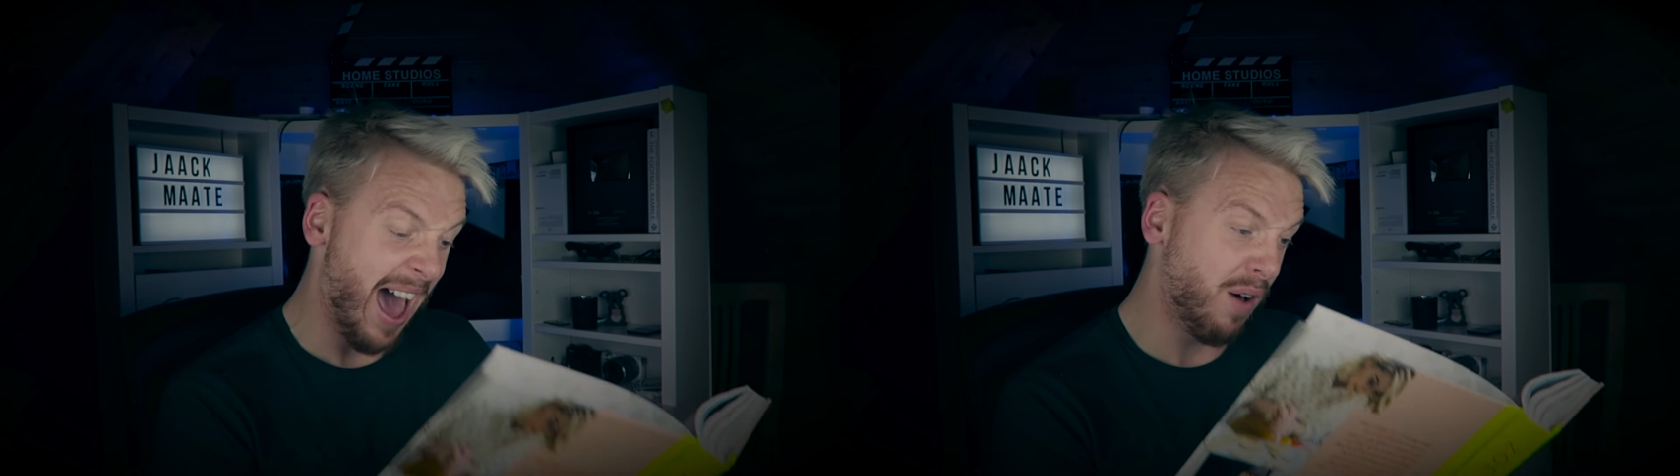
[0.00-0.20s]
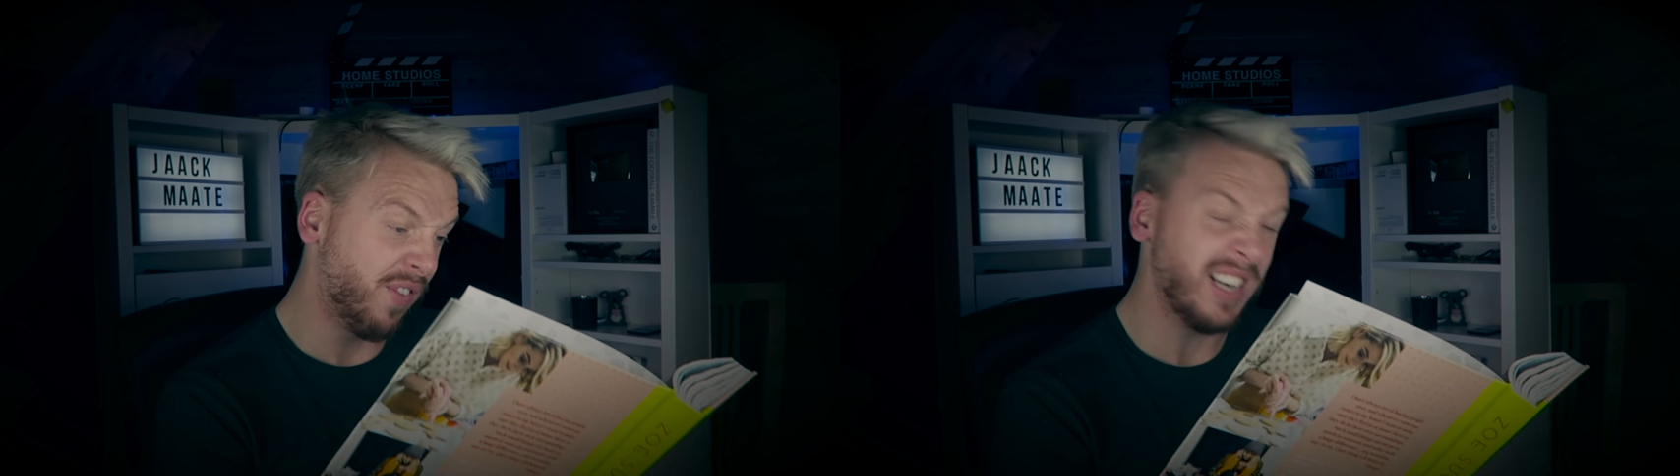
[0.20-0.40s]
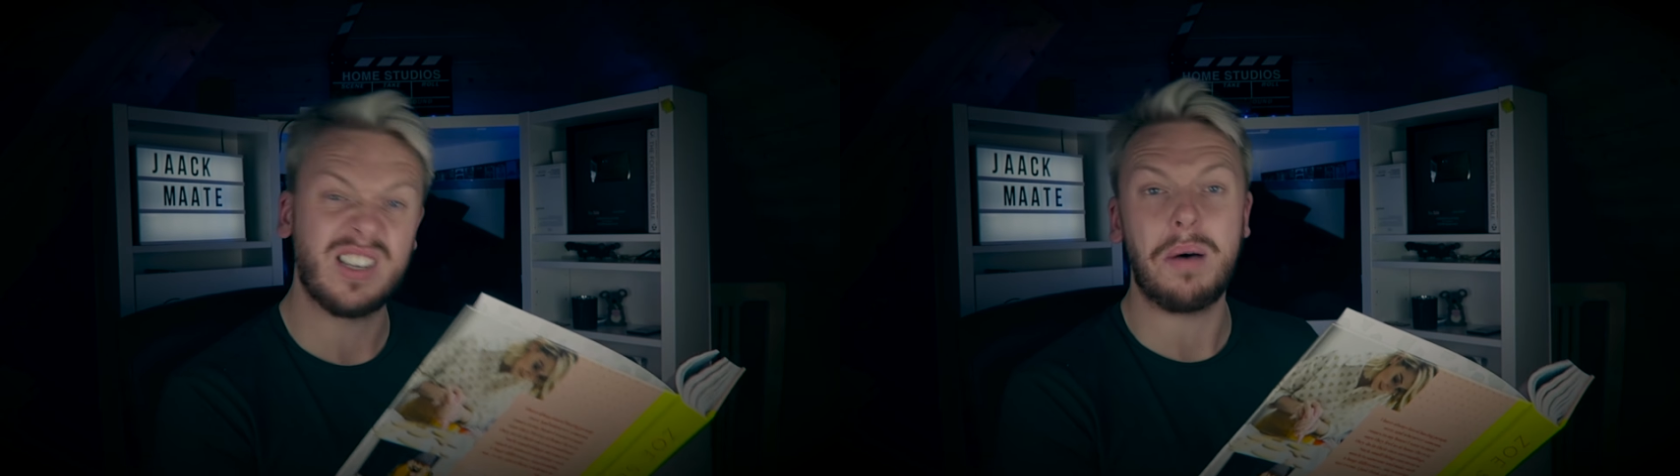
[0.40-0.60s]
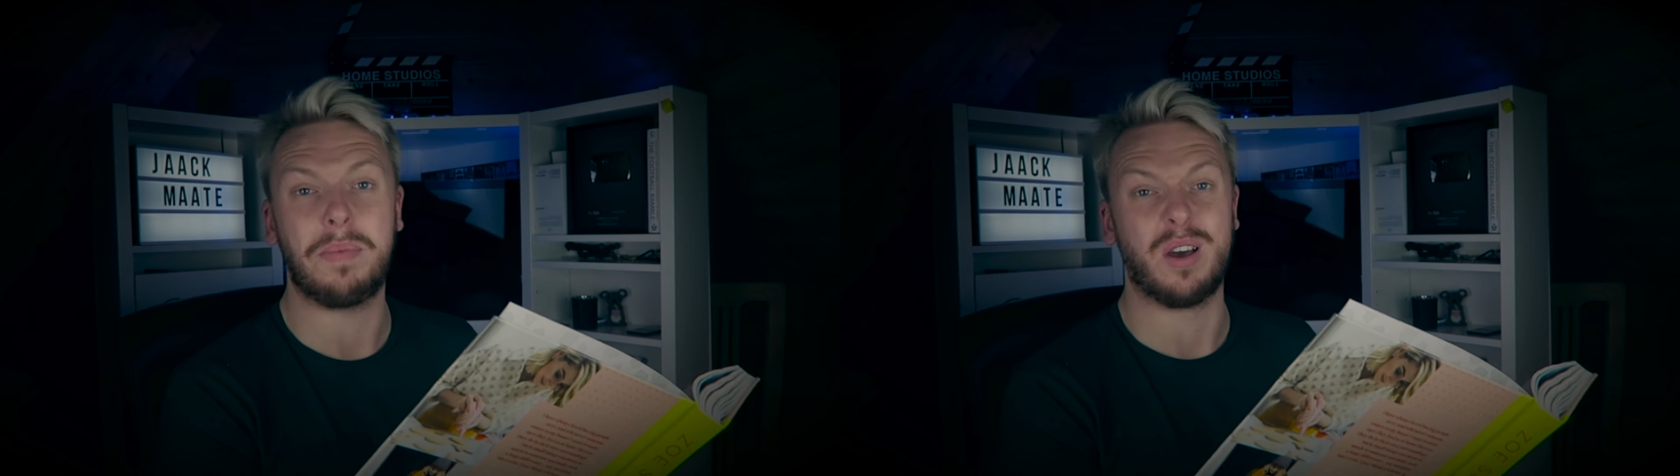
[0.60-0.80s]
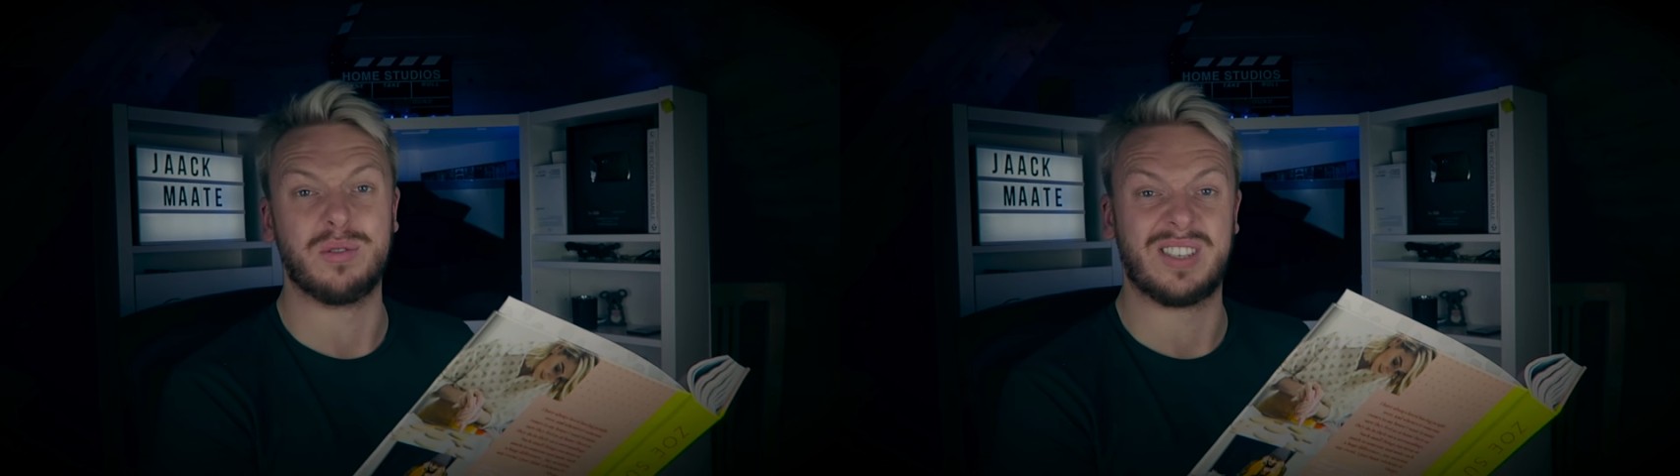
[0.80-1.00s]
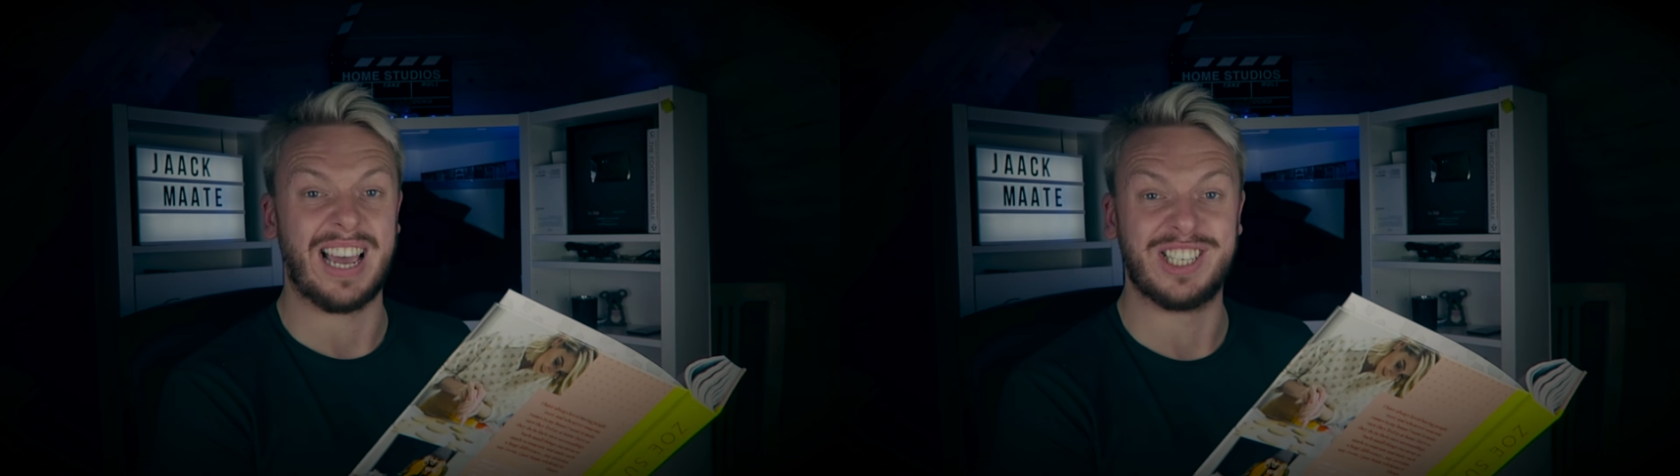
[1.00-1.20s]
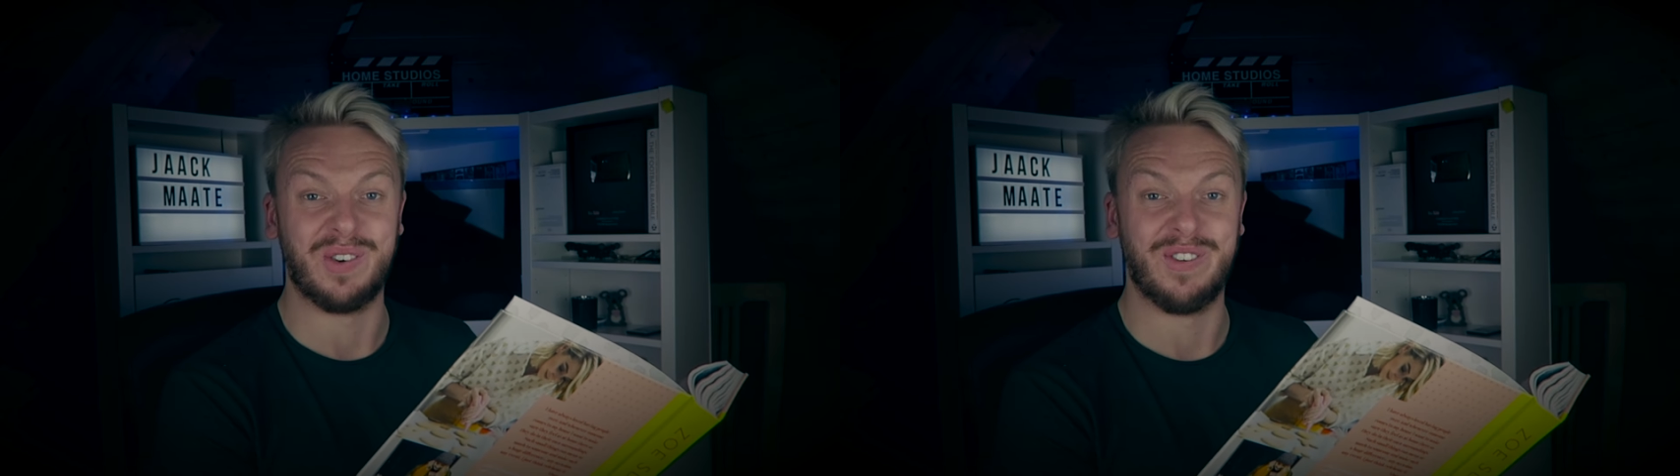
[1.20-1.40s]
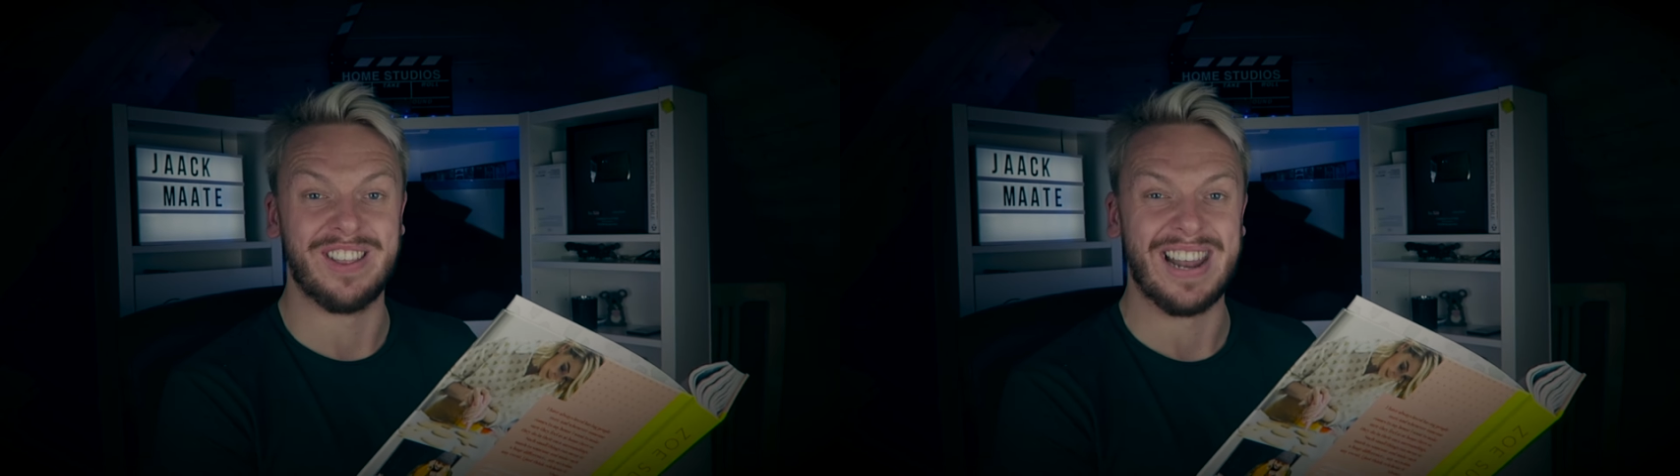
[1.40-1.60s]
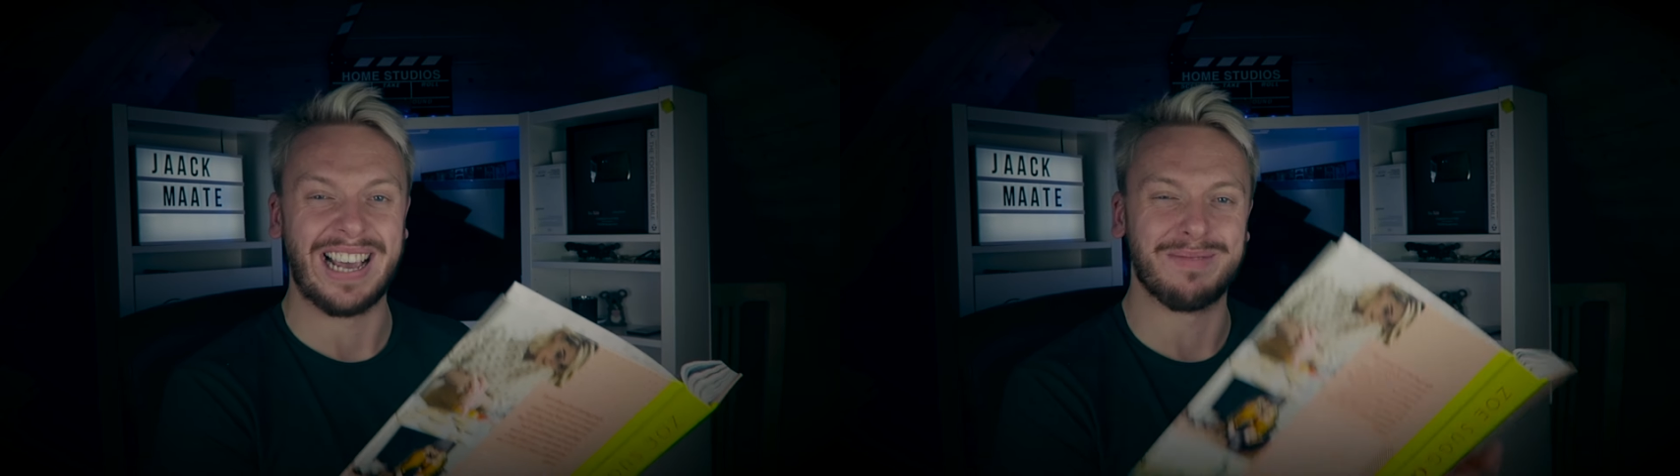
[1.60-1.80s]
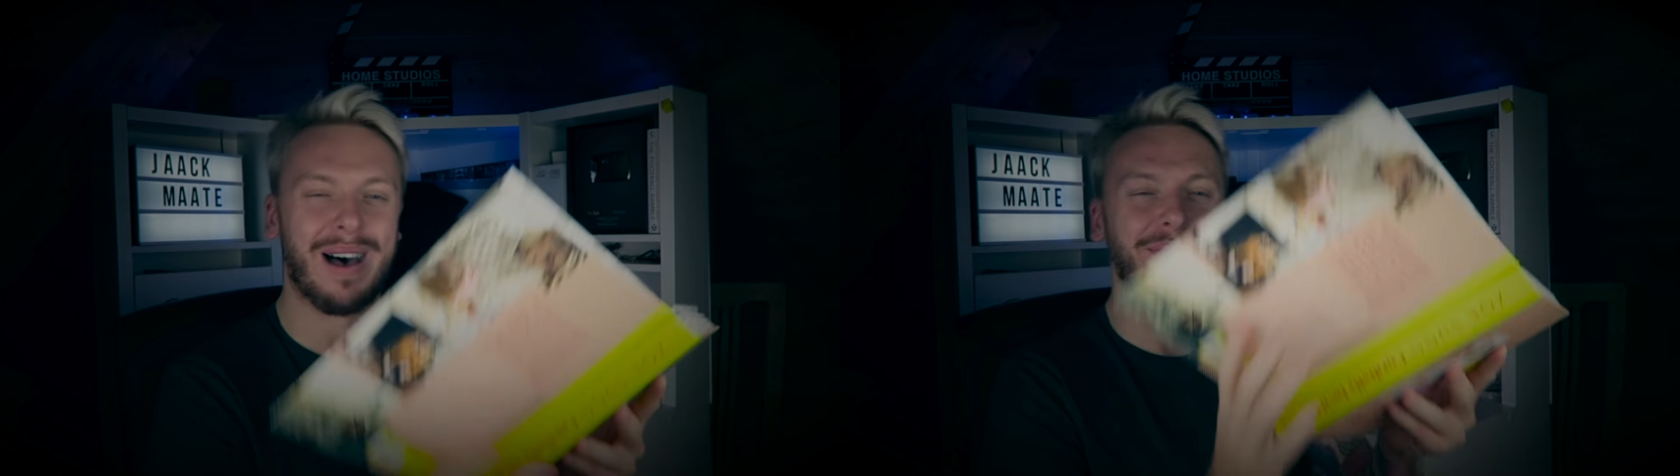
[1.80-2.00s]
Alfie's upload schedule for the
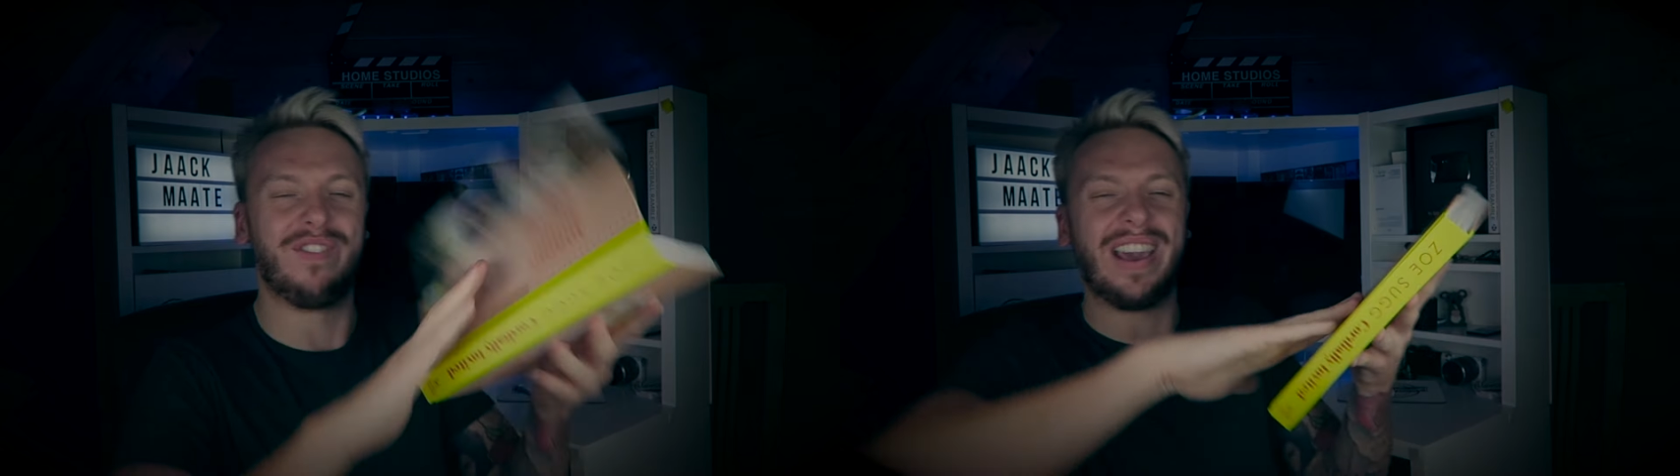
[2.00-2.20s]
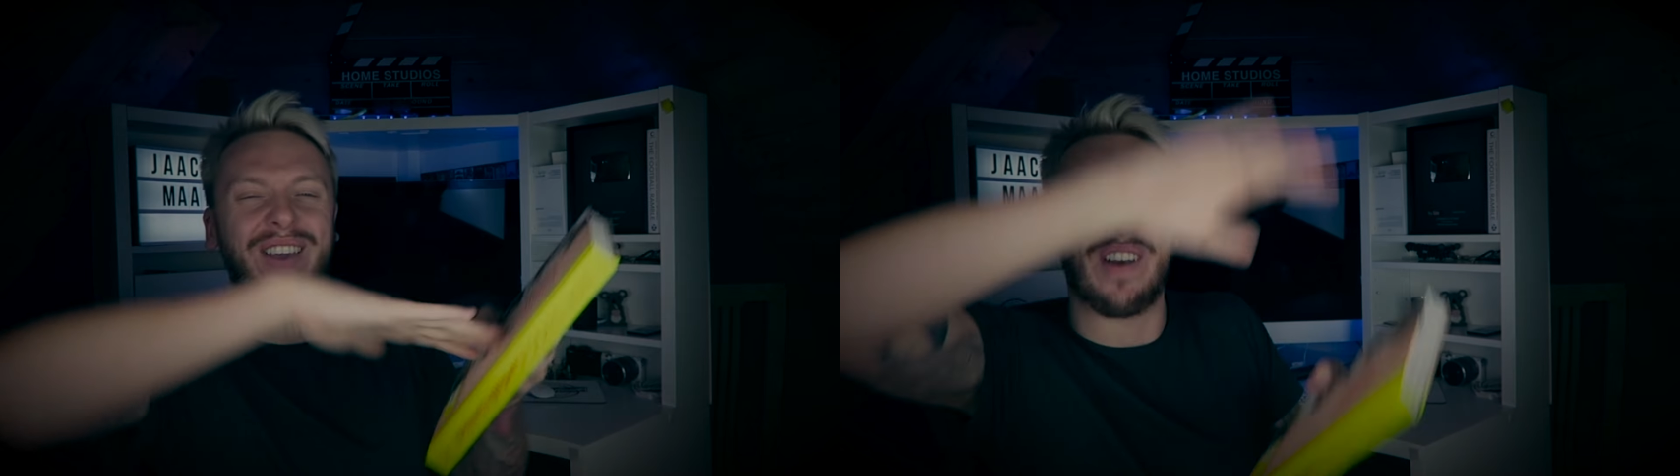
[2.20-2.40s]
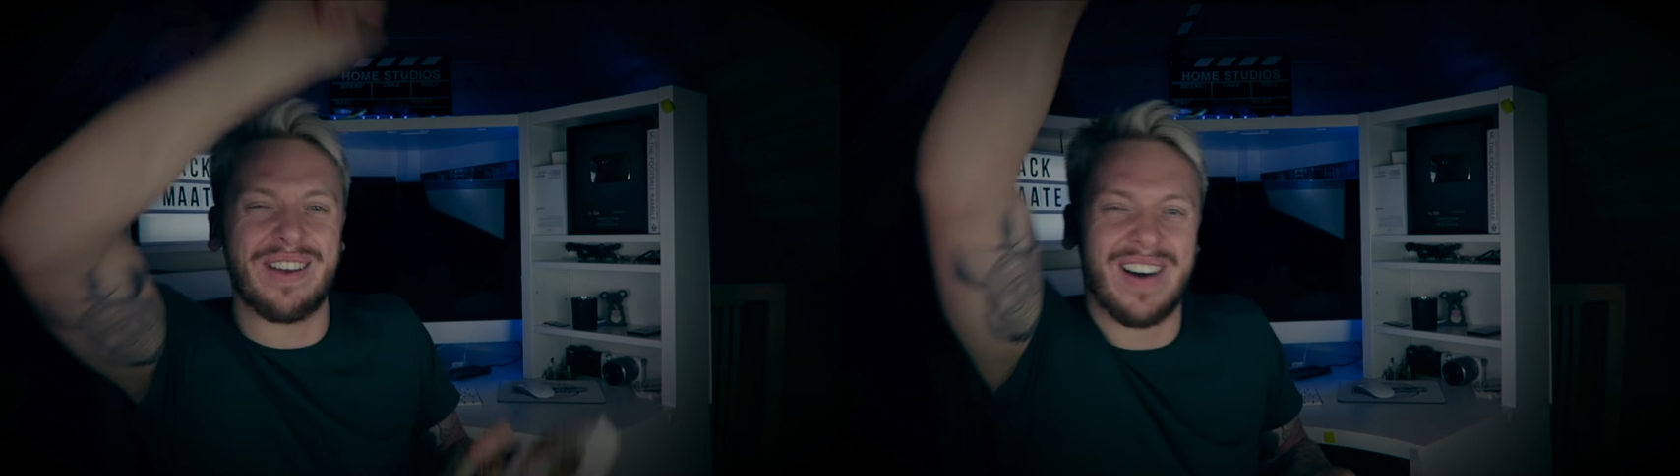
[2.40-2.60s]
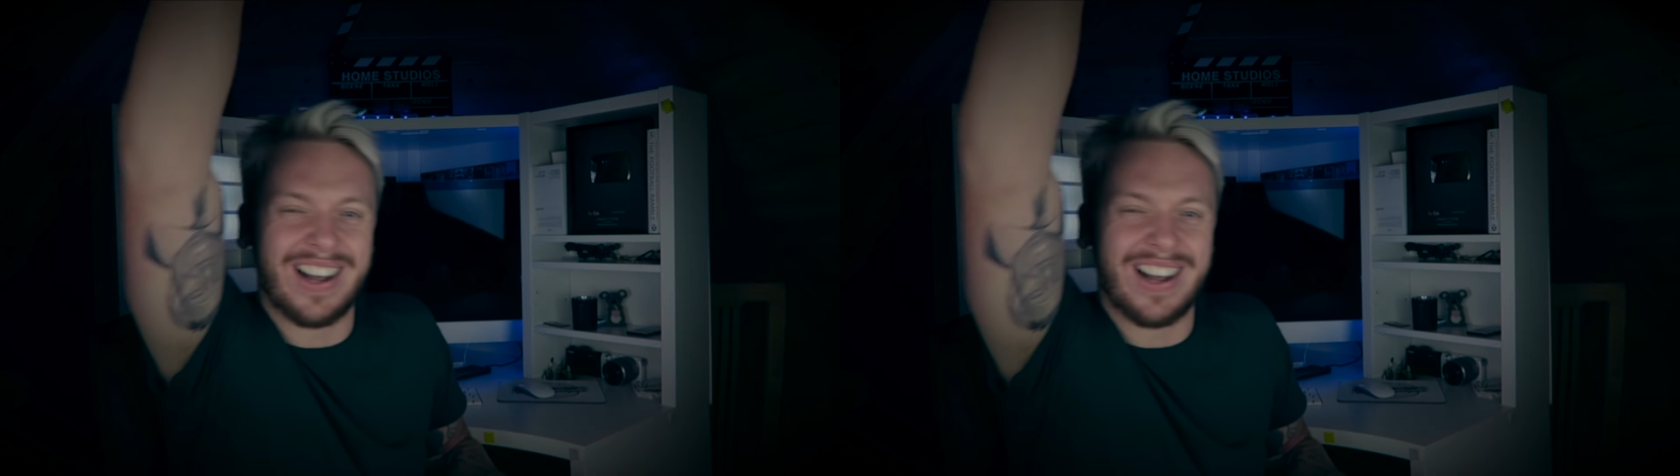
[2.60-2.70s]
next month. Thank you very